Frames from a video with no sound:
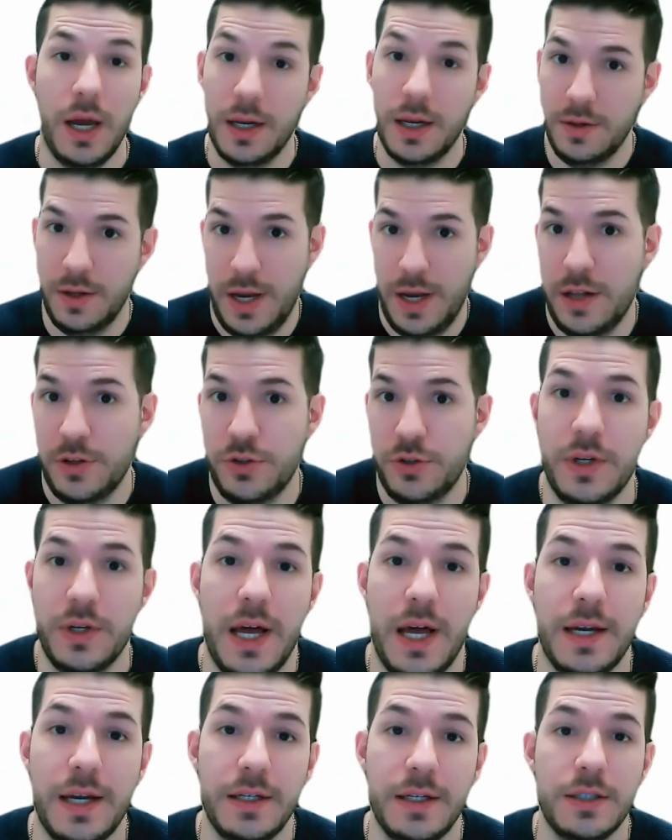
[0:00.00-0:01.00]
And the answer
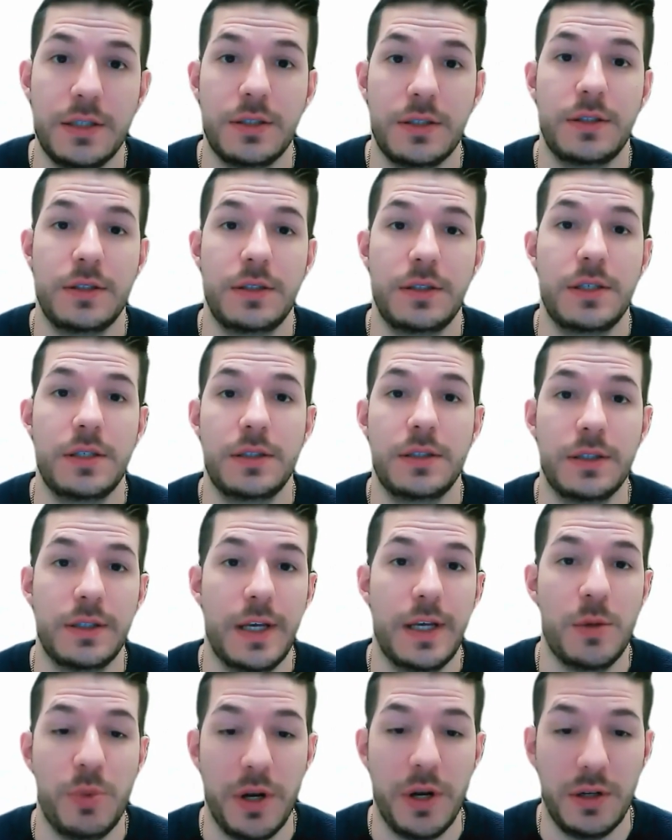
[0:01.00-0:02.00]
to that is the
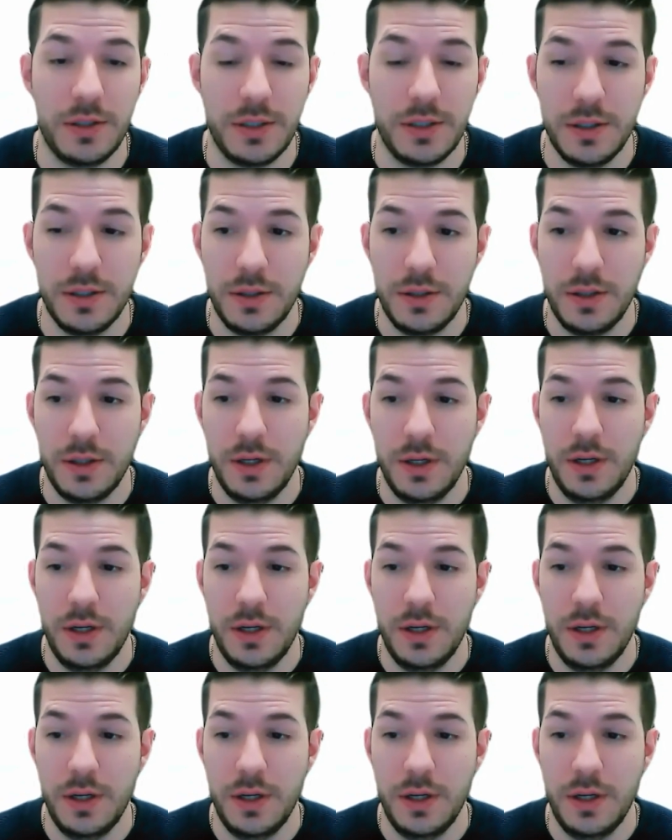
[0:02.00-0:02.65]
delay penalty